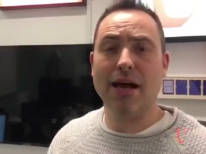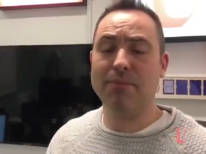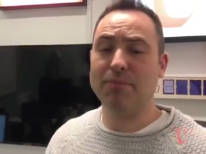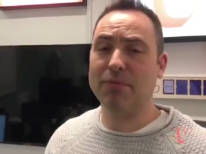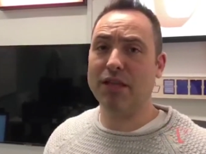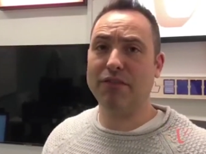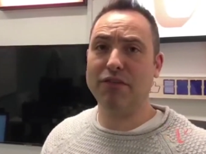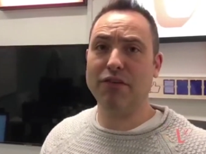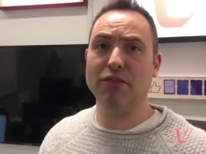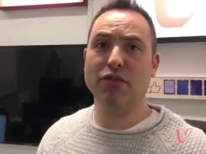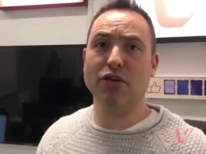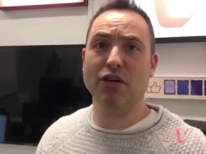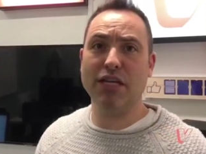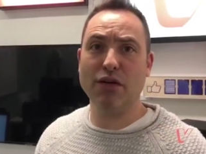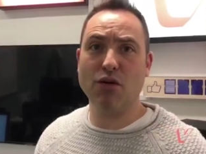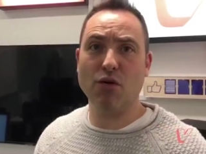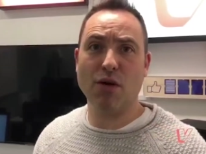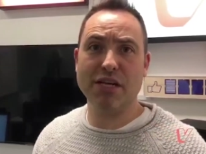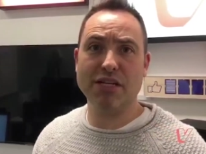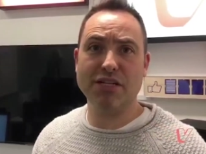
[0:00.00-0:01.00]
Um, if you've got any
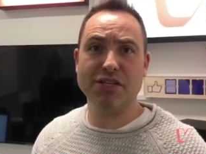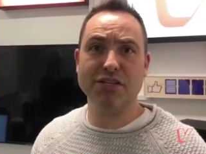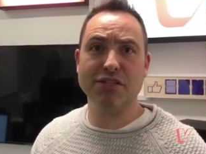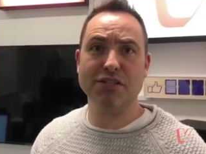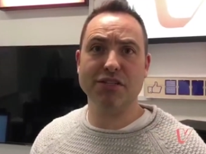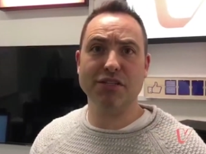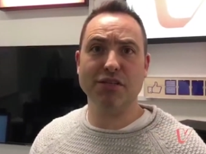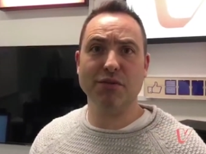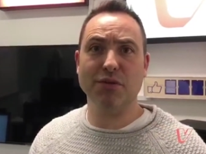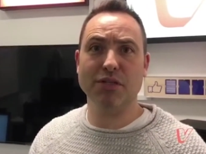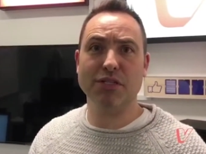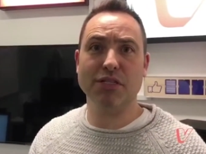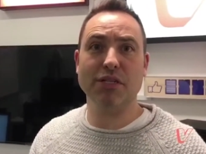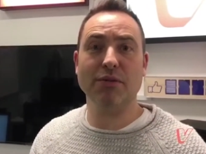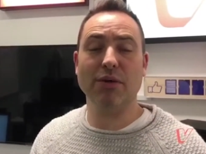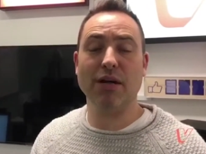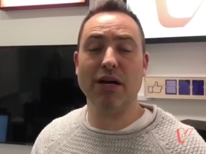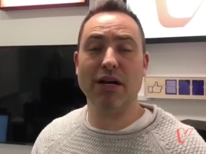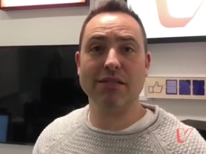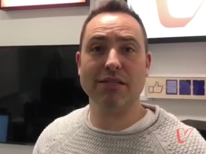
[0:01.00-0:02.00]
questions and you wanted
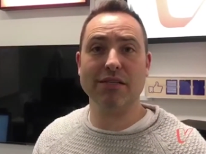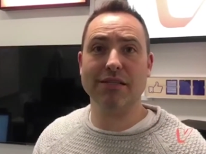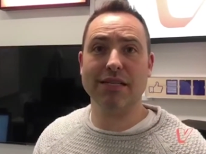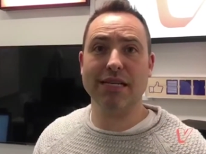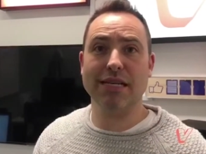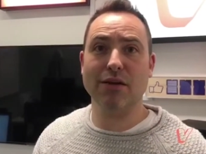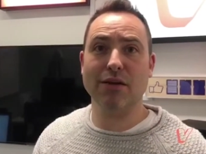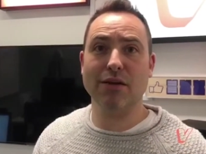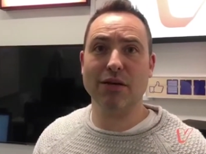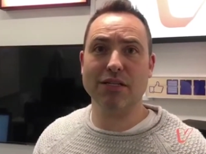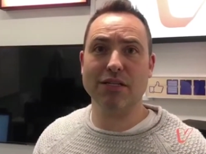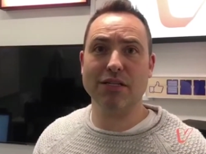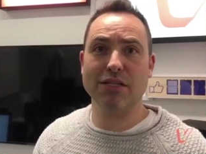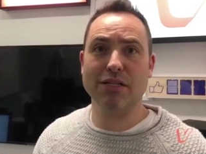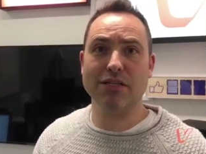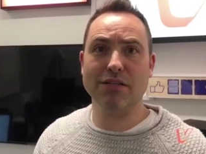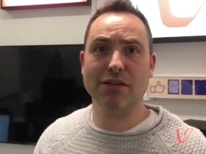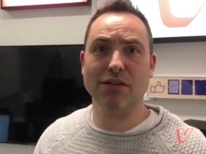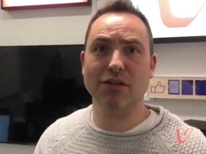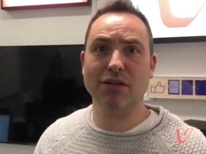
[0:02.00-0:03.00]
to ask us any
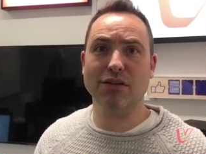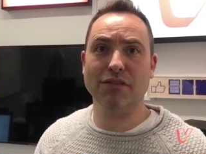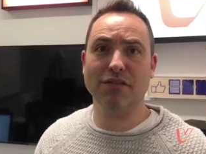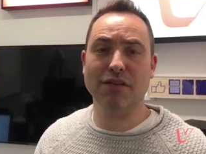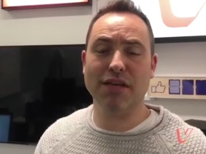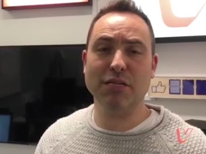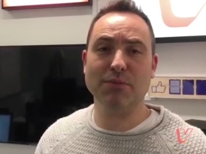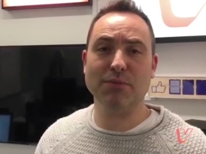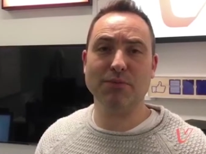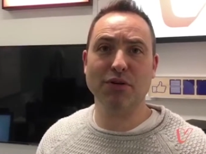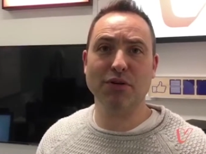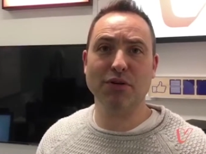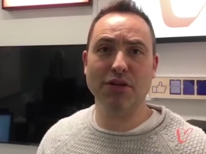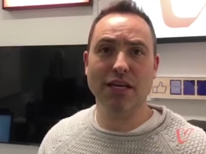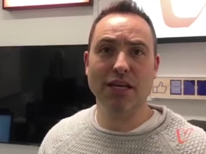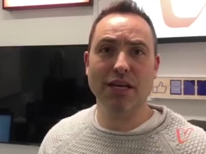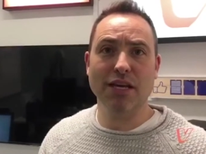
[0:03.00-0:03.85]
questions on Facebook,